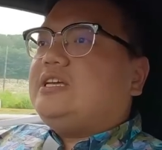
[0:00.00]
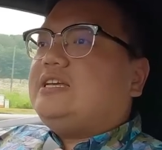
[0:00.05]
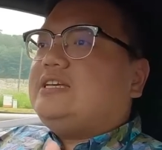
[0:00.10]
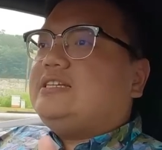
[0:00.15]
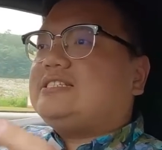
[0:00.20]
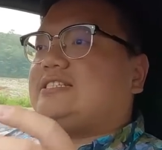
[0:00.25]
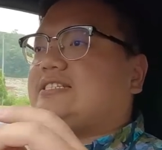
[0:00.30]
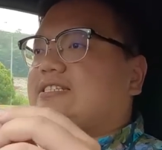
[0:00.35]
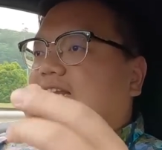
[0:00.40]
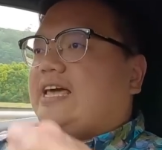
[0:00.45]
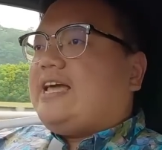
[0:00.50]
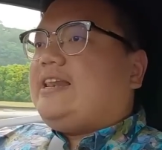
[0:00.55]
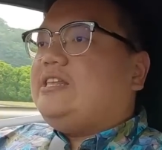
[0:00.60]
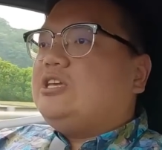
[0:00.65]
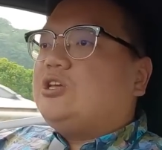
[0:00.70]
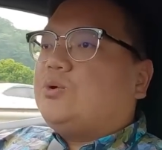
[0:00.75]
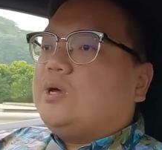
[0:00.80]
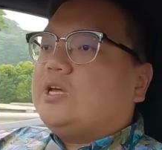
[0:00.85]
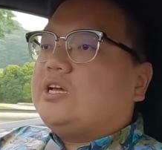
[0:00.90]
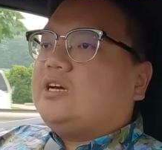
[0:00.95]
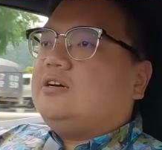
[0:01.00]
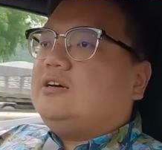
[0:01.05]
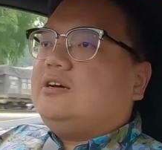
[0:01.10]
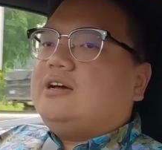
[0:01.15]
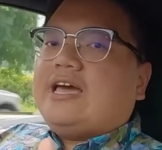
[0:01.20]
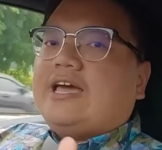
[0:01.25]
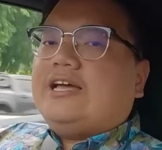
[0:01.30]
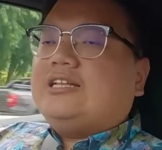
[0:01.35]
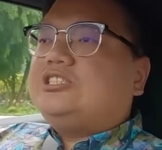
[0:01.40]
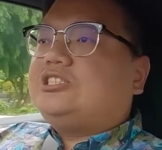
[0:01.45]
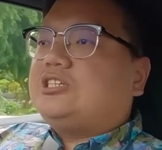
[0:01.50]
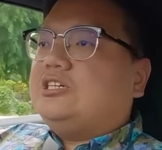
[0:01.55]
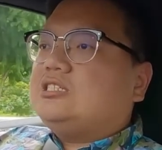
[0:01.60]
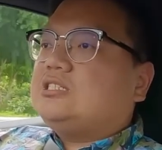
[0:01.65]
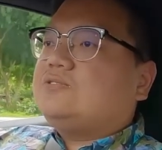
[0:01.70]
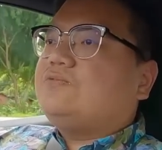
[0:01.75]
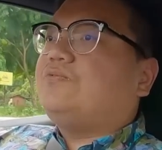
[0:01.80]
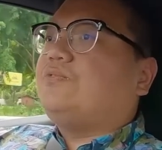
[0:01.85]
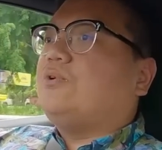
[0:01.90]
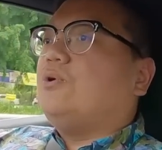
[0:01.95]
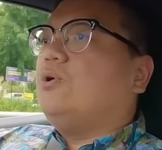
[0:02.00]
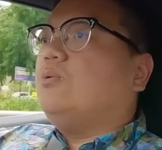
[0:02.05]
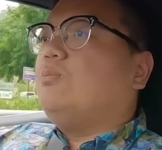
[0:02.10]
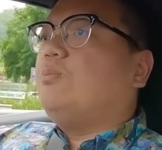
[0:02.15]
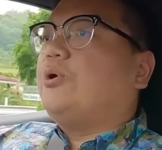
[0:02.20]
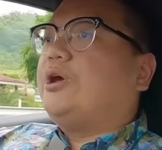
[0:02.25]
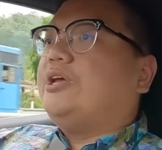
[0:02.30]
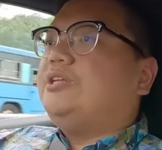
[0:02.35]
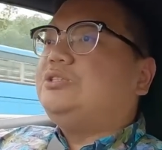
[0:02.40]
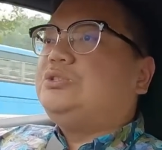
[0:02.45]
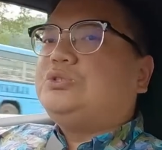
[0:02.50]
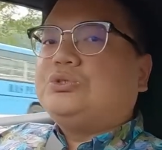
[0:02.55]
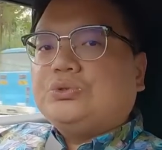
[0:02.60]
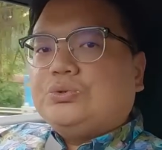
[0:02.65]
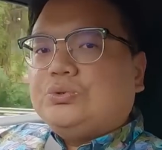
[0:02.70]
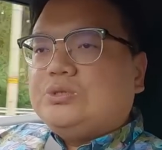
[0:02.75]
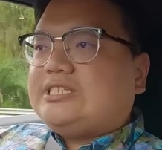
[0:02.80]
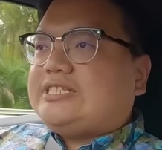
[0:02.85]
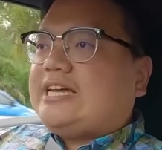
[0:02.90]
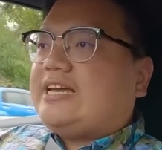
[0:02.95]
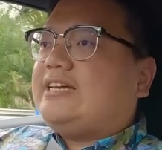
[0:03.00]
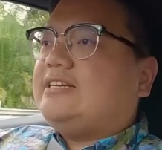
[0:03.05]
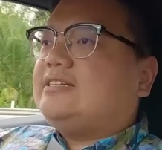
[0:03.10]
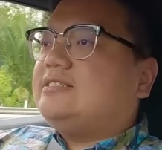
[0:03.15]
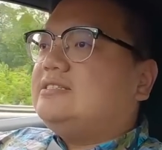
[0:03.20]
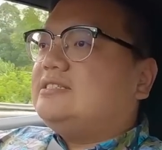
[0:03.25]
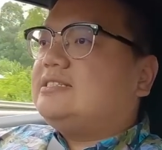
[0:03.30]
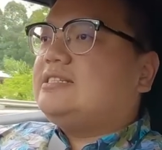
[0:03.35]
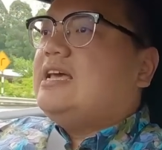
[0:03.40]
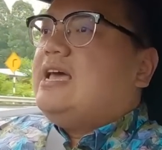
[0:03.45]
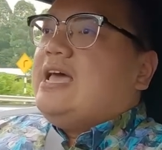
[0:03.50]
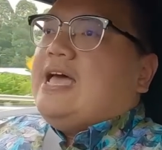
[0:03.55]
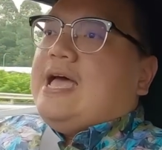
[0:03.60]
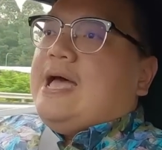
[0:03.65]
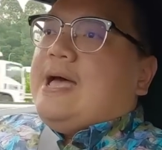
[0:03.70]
is slightly quicker at just 4.2 seconds.